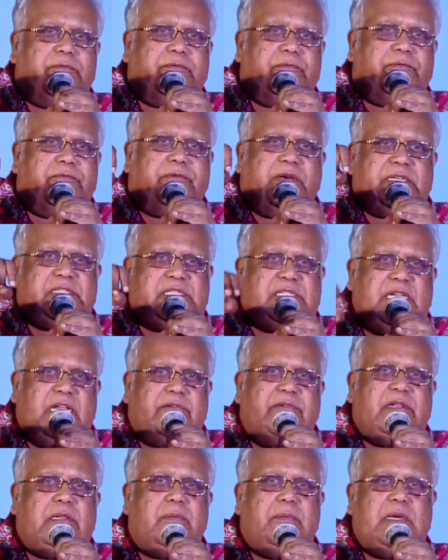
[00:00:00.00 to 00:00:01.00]
first
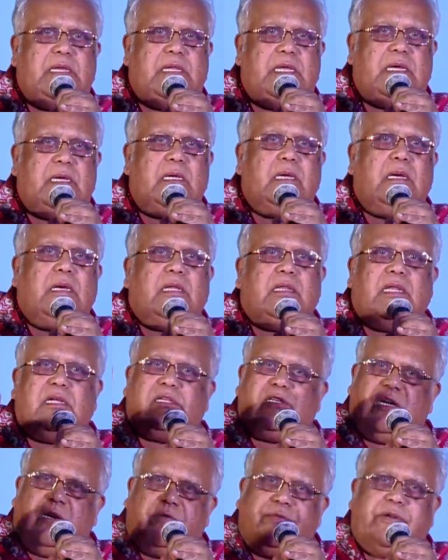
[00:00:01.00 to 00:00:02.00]
level meaning, there's
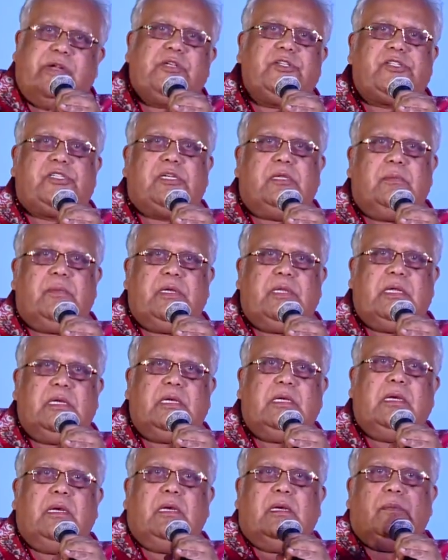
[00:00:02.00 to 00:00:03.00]
referential meaning,
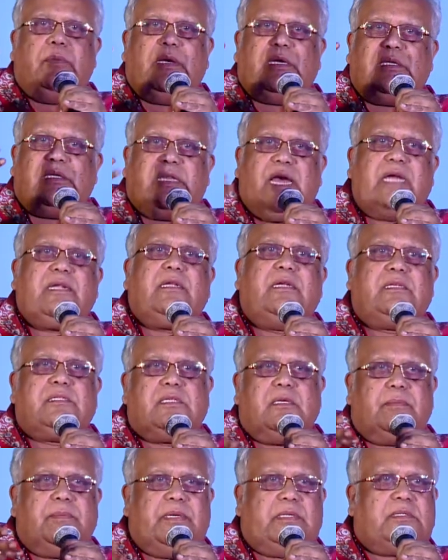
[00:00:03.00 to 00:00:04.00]
because that is the
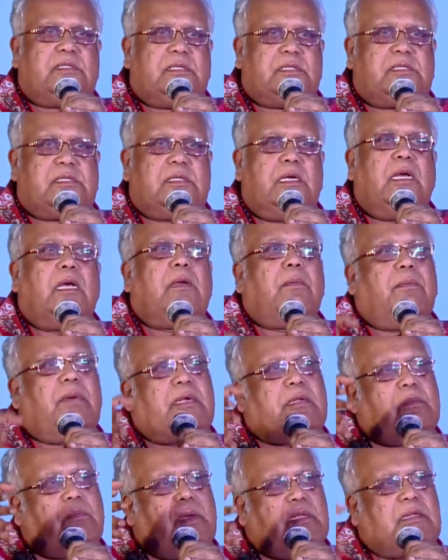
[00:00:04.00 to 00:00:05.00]
basis.
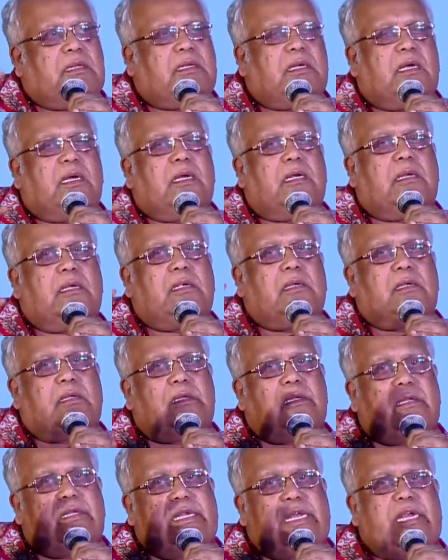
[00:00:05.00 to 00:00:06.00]
But mantra
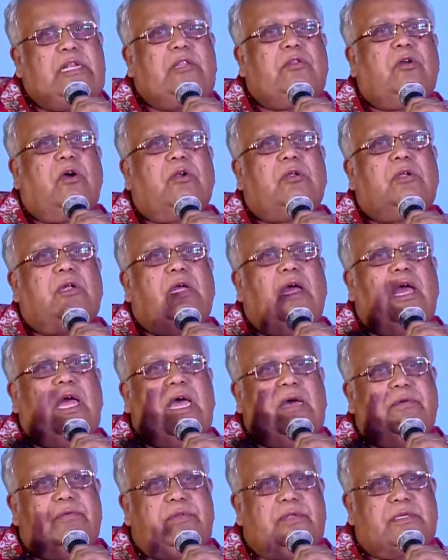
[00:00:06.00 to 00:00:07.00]
need not
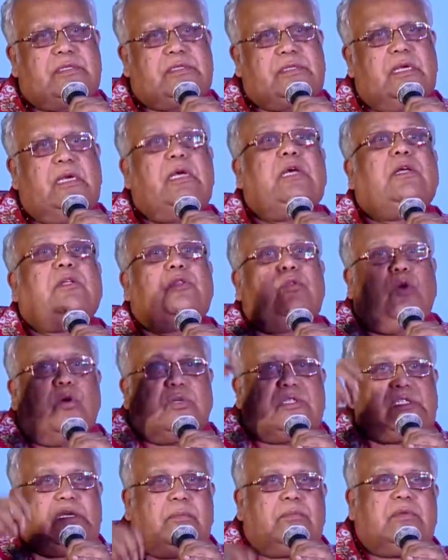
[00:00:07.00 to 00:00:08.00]
have this. Though
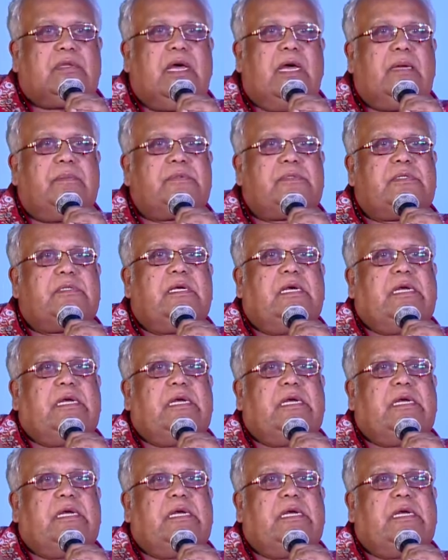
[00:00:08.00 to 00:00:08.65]
sometimes